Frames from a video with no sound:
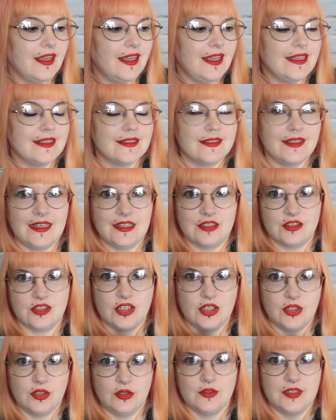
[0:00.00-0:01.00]
is in
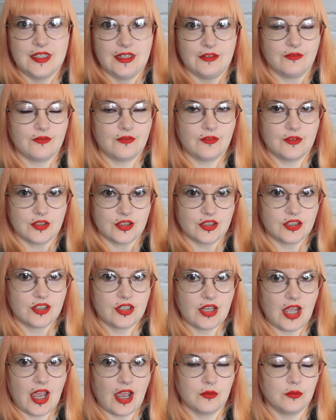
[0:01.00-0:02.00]
2 different
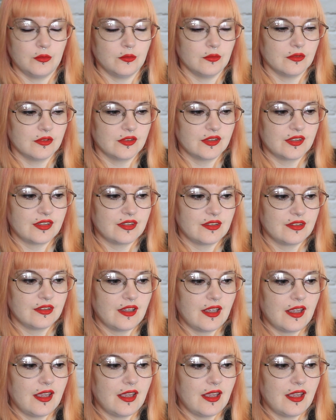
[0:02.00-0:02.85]
tones.